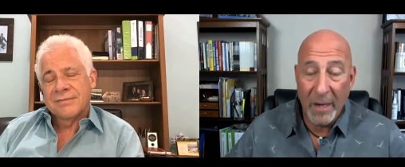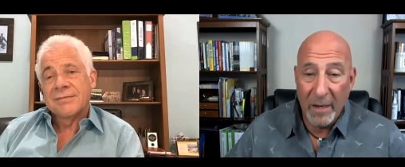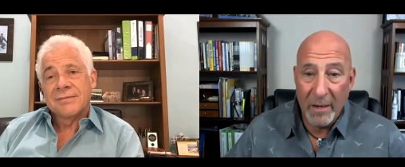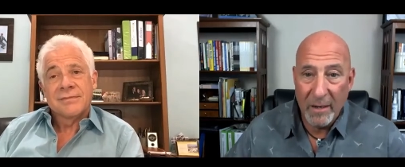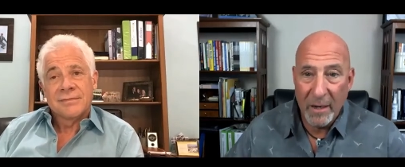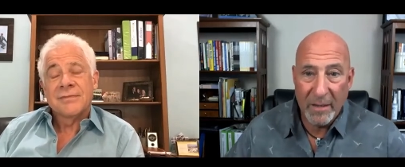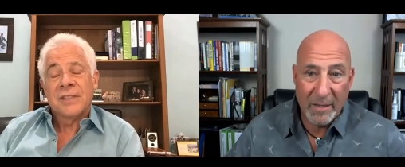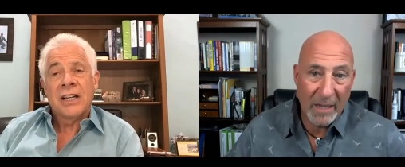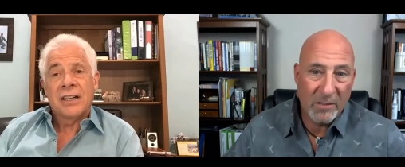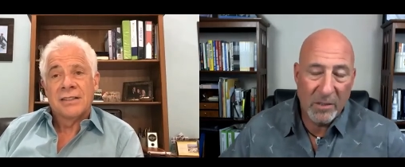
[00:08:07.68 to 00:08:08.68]
Speaker 1: it? I think
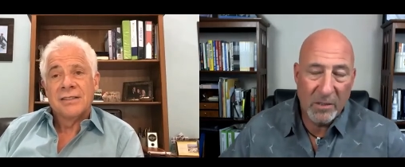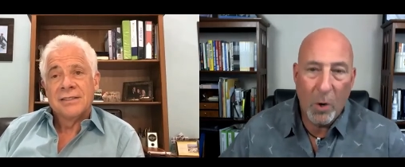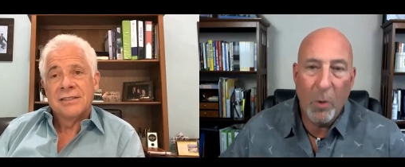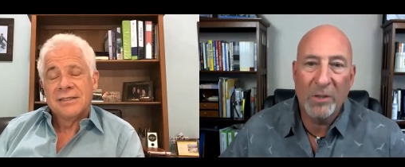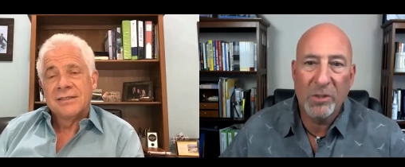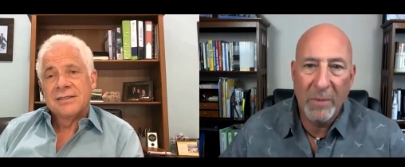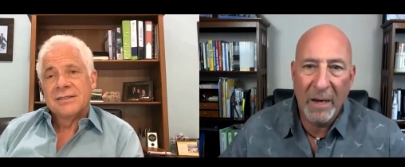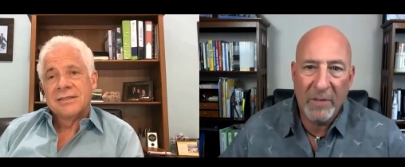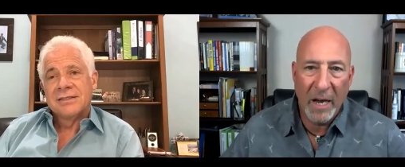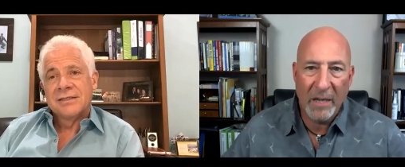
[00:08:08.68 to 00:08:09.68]
yeah. that's the question we
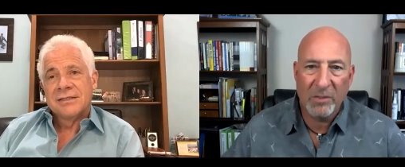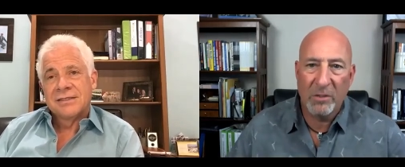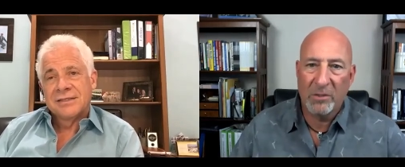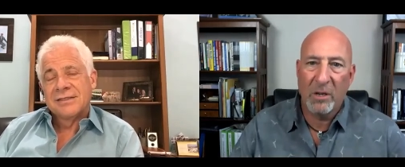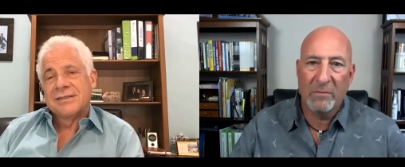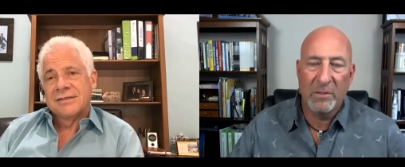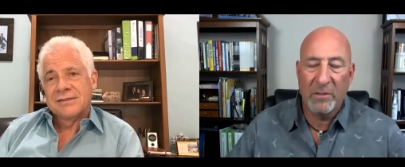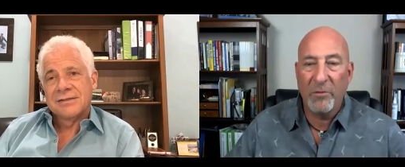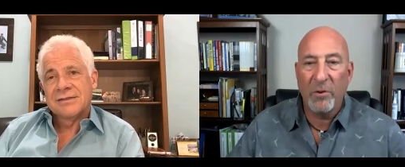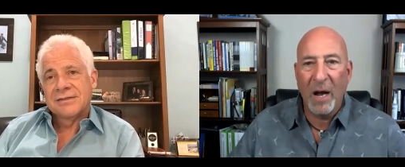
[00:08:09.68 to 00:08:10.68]
have to ask ourselves: is
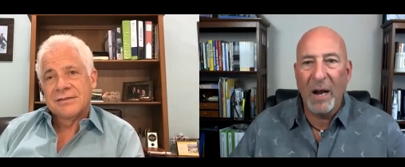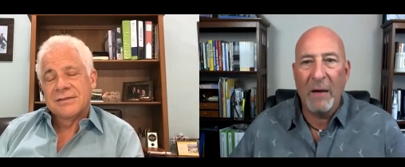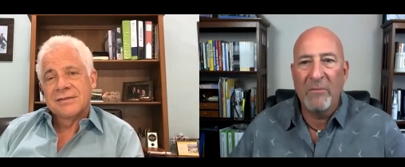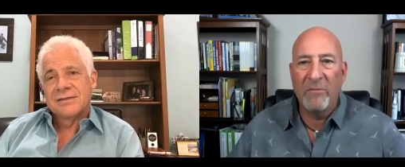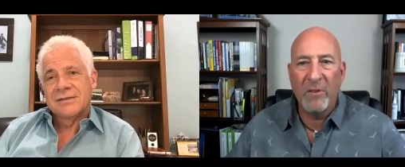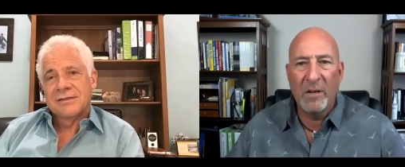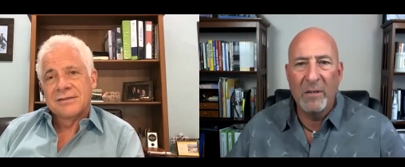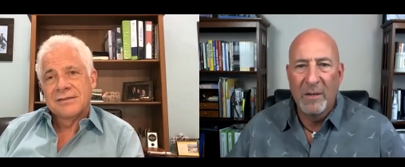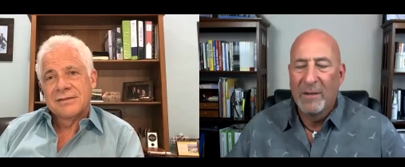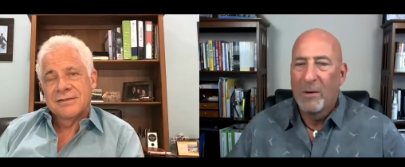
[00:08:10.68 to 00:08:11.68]
if you're not having fun,
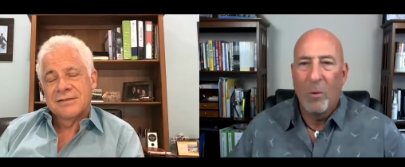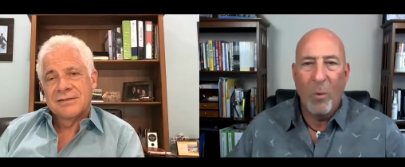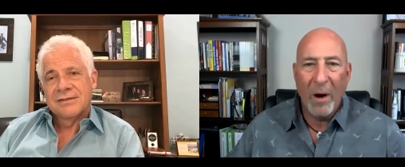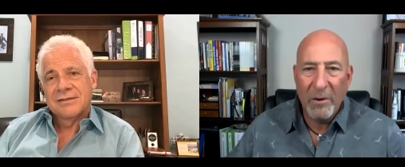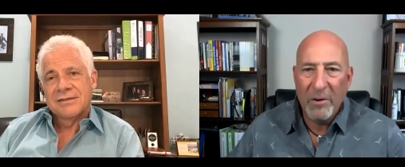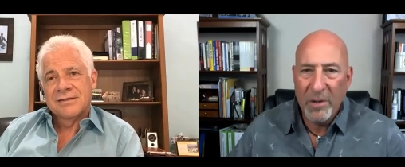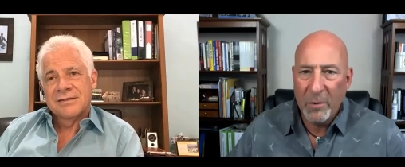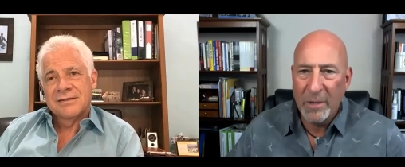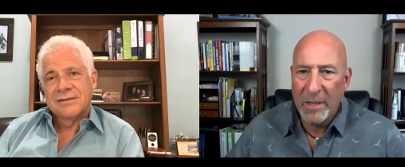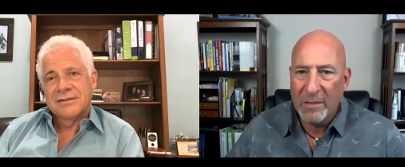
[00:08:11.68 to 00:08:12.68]
why are you
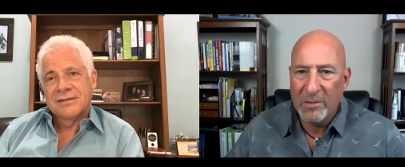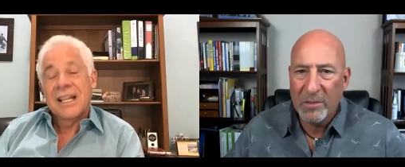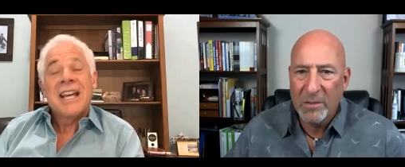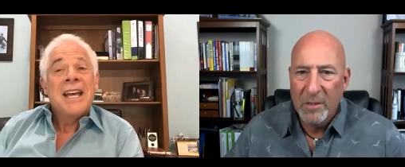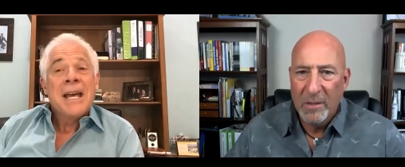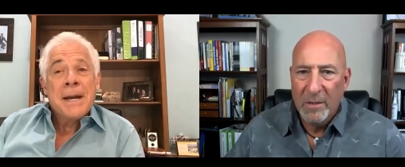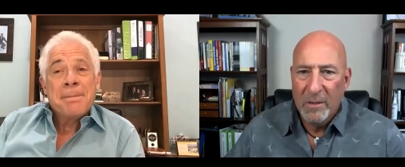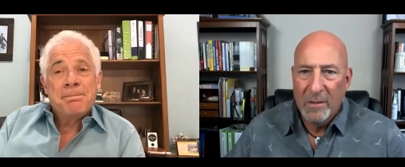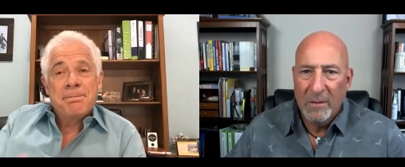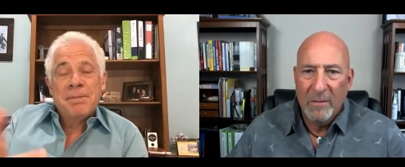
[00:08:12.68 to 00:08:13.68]
doing this?
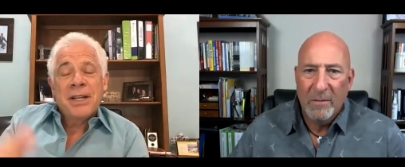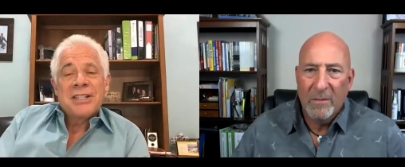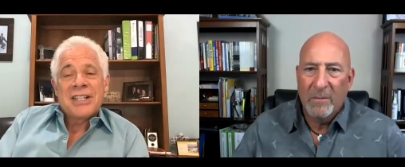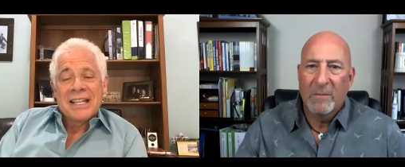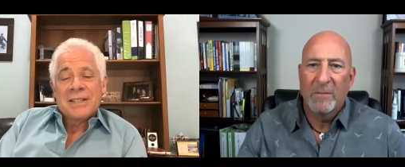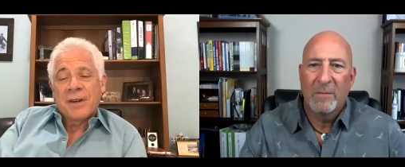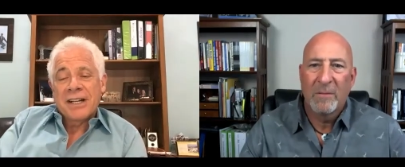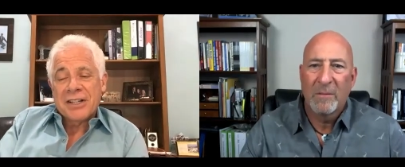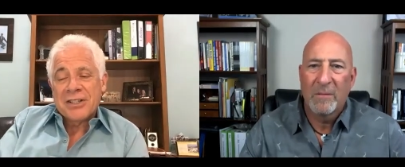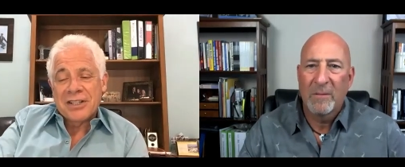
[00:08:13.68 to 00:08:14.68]
Speaker 2: But you see, it's funny
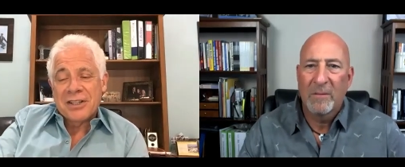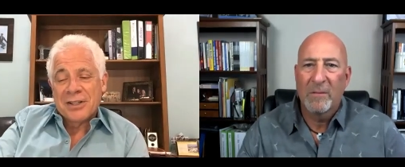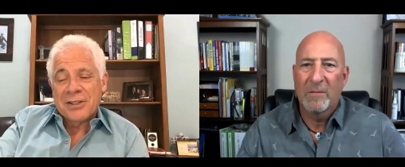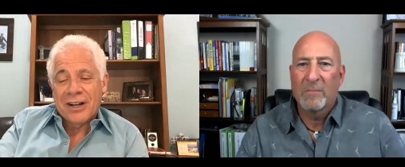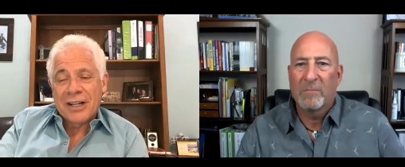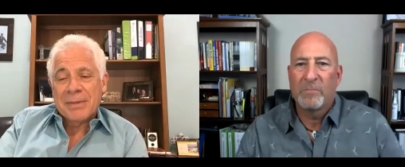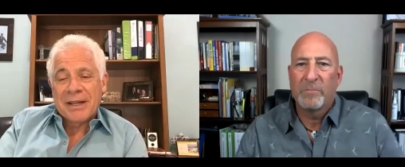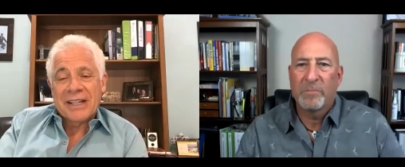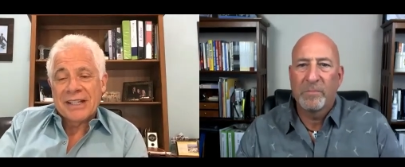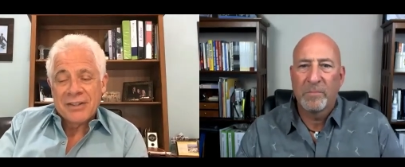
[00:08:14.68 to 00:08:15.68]
because you, you talk about
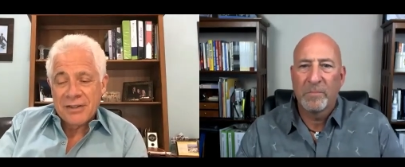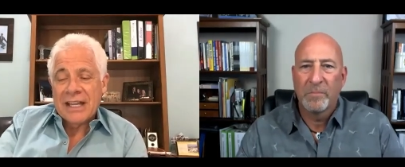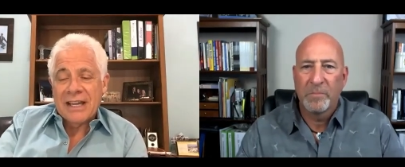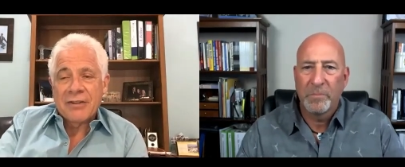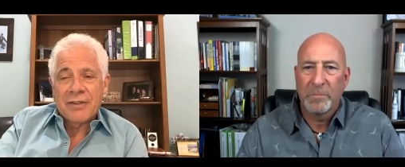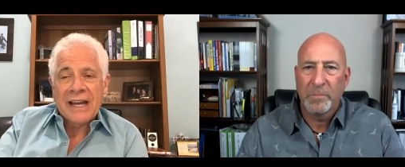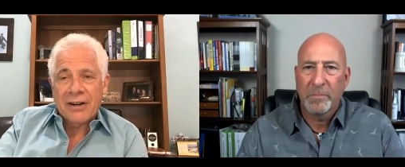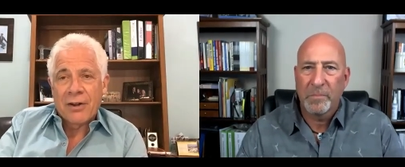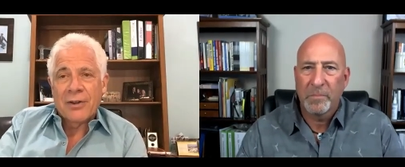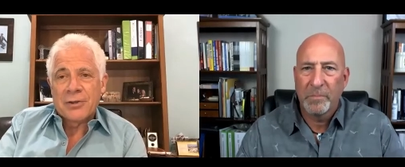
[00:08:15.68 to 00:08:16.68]
that and you, yeah, you get
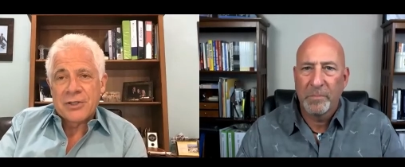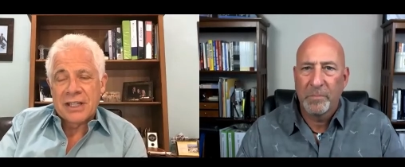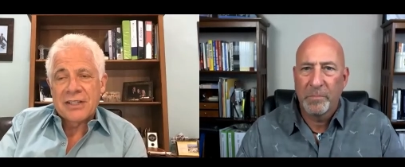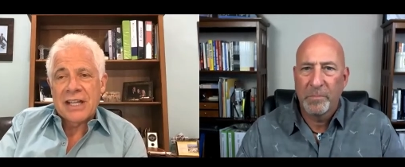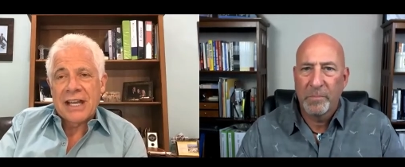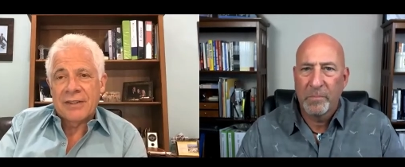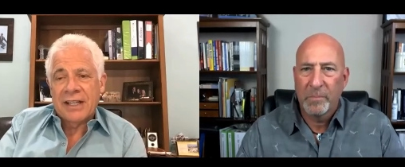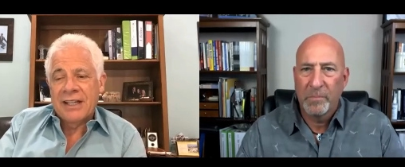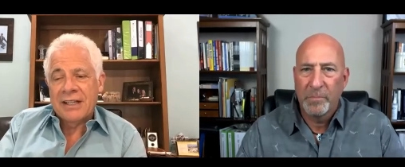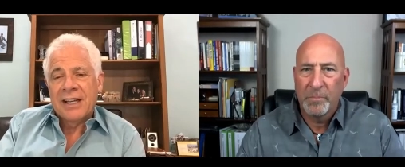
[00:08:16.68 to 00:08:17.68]
all those things you have to
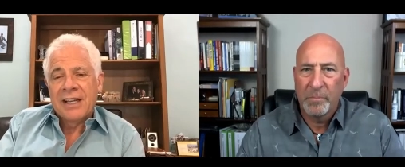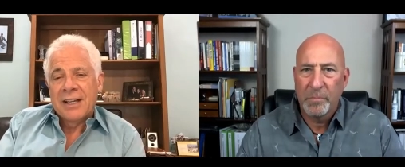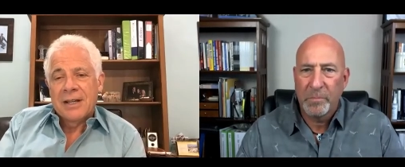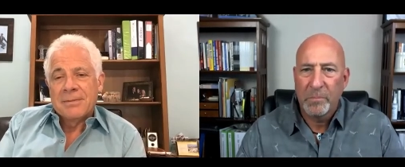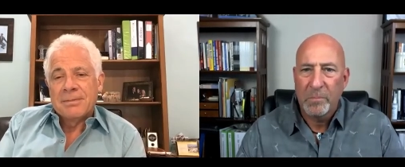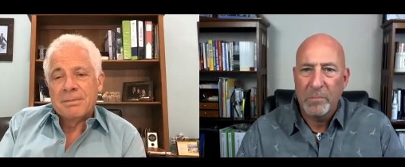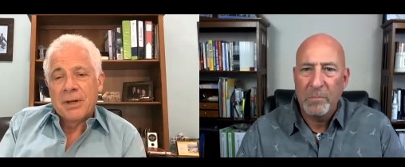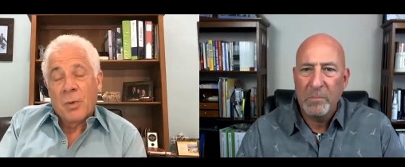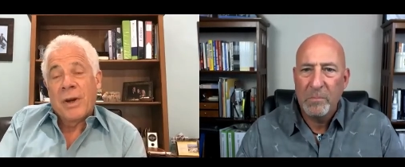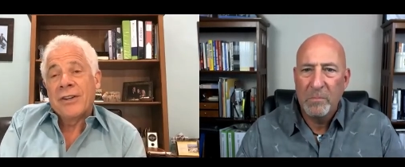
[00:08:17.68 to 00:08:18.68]
hit.
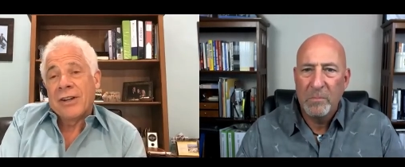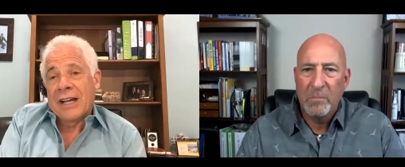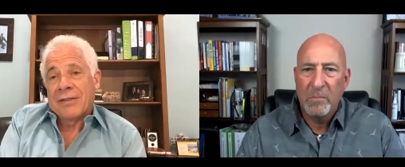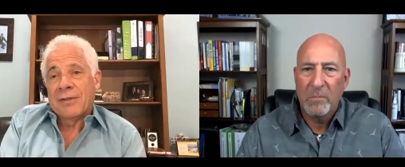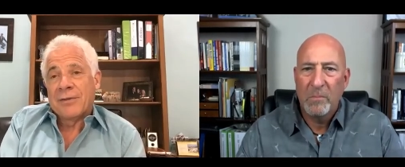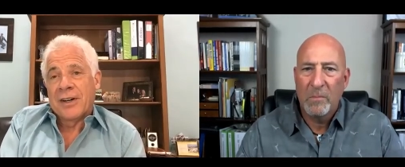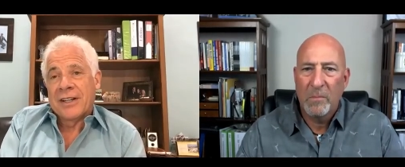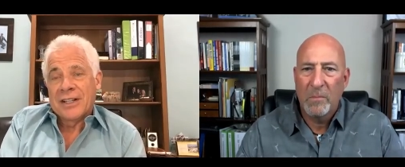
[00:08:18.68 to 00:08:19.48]
But when you're having fun, it's